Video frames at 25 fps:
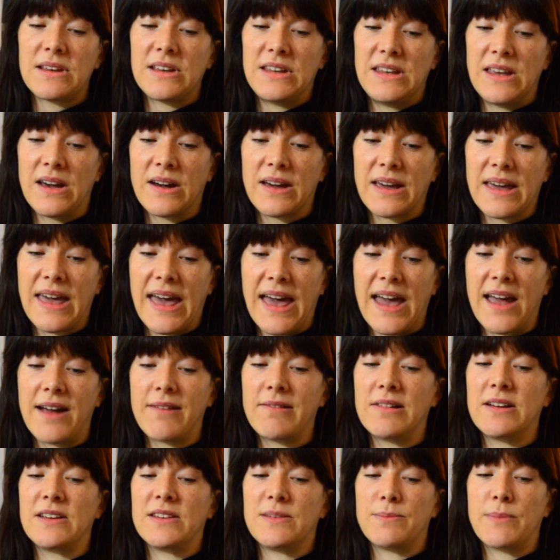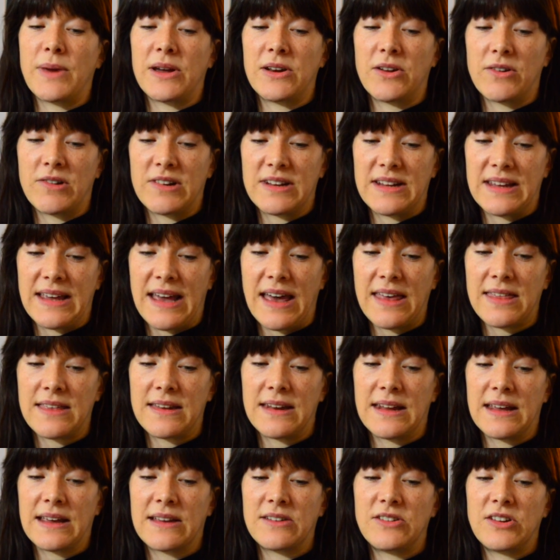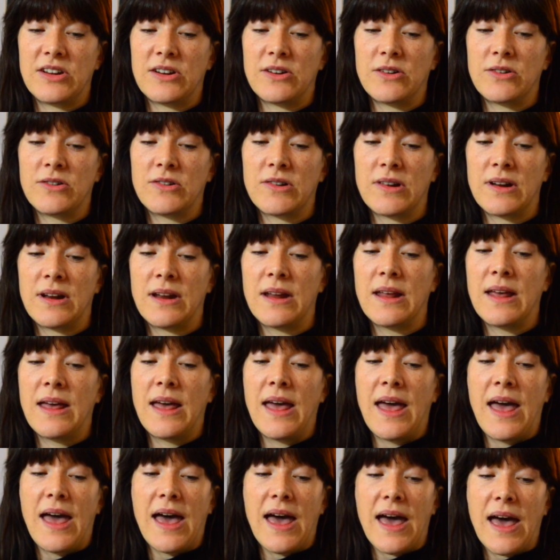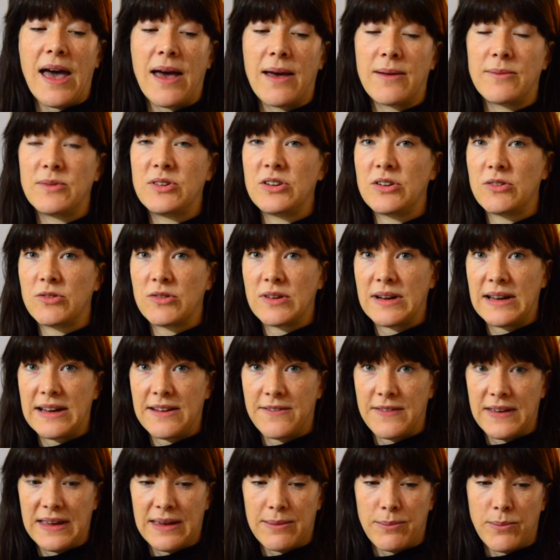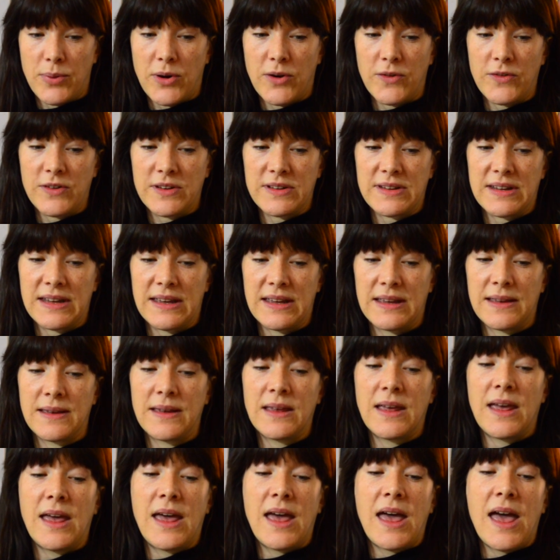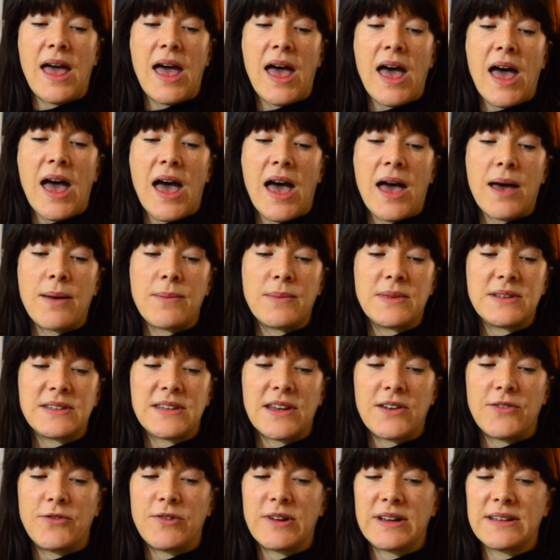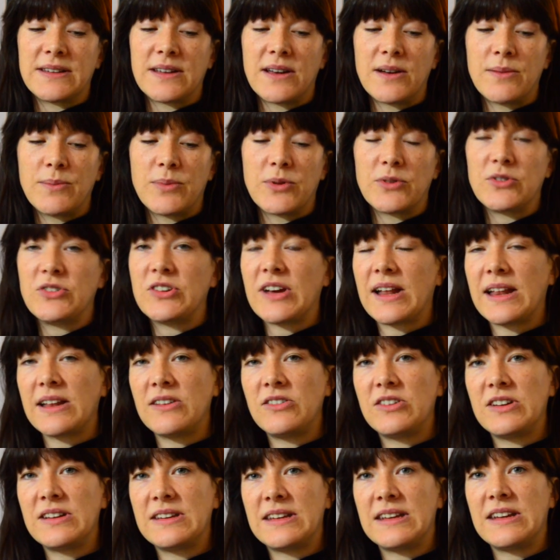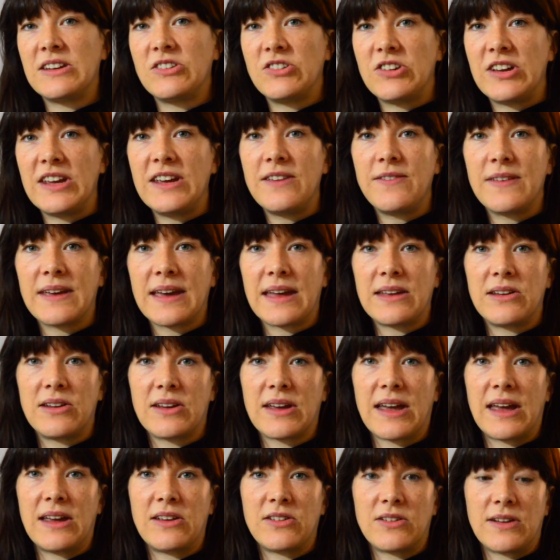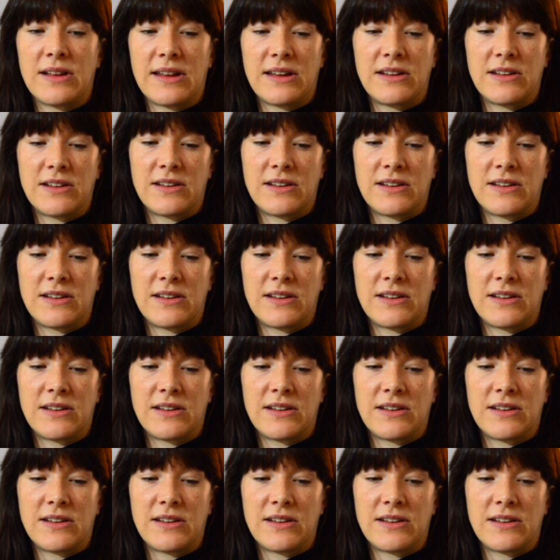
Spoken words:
young carers, minority ethnic children, children living in poverty. So, for example, challenges in achieving educational